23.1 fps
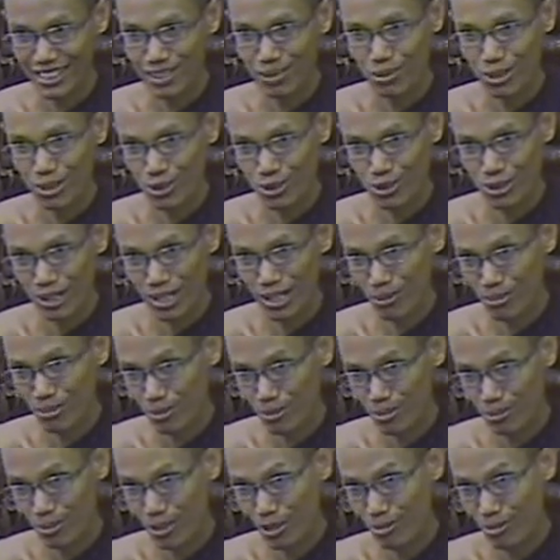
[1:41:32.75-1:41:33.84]
If you have
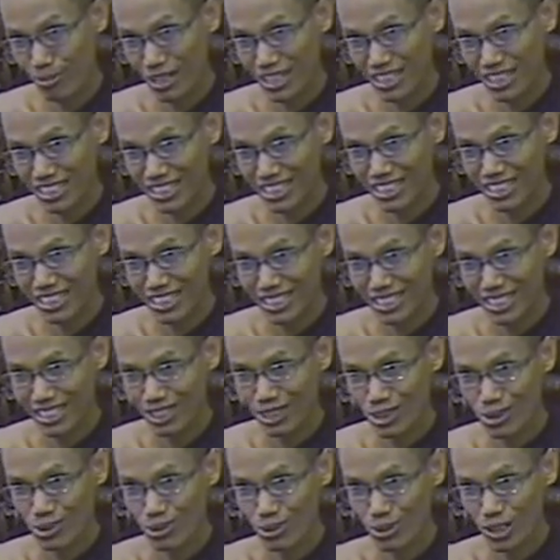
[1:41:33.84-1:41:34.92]
a property,
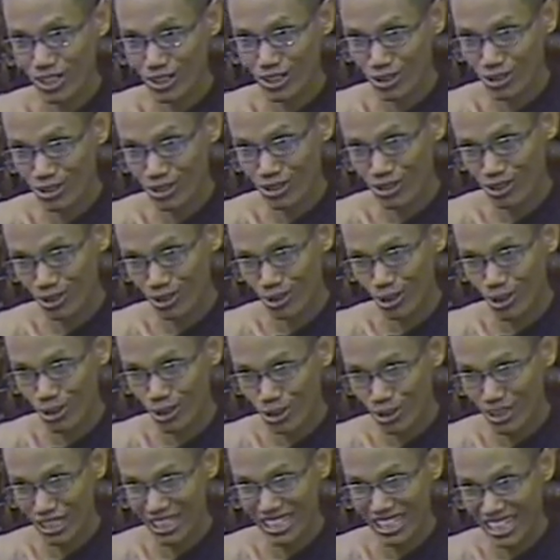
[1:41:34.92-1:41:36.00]
you want to
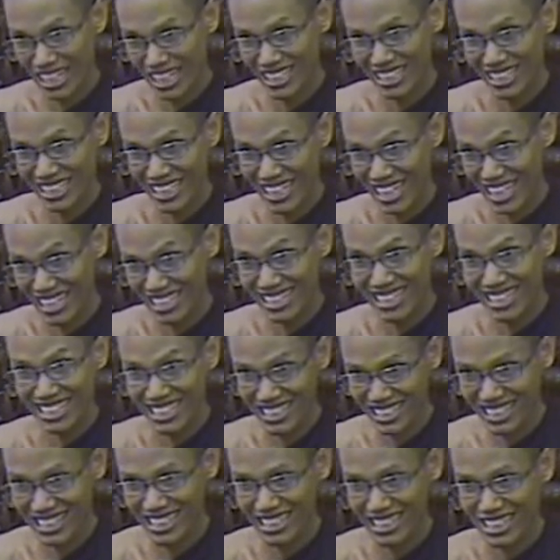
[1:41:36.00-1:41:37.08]
hold as a
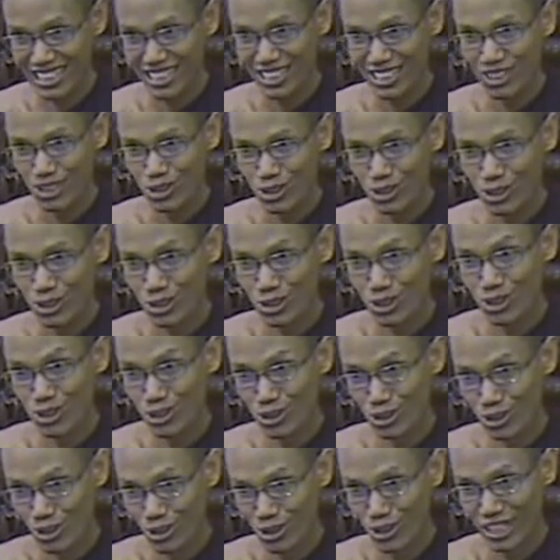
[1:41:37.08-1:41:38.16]
essence, you should
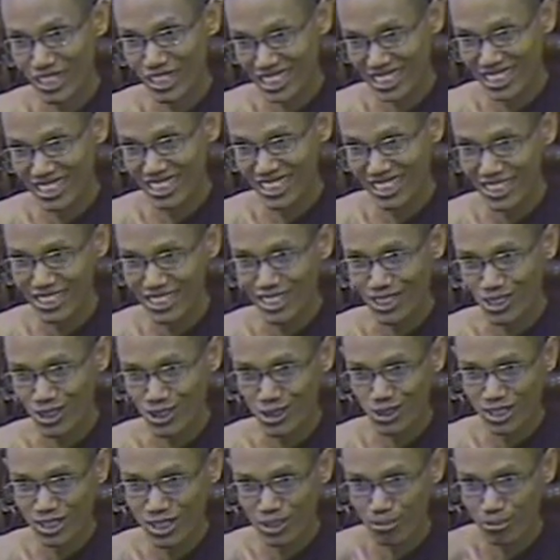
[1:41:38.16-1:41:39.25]
do donation.
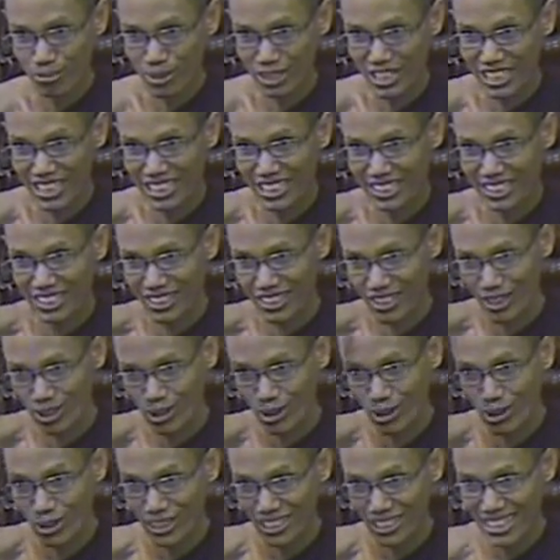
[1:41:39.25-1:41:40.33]
You can bring the
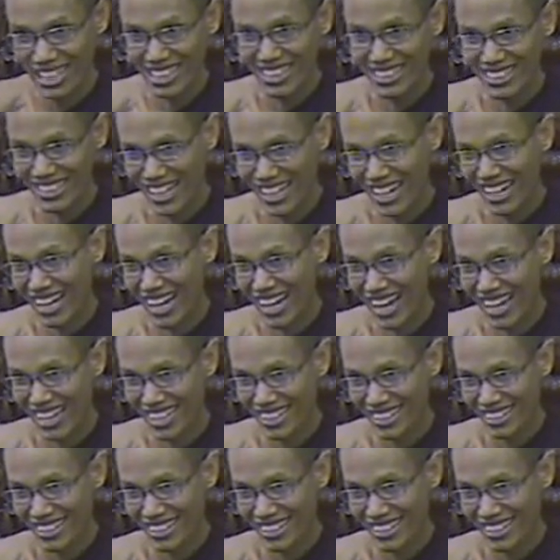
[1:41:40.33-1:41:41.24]
whole samsara.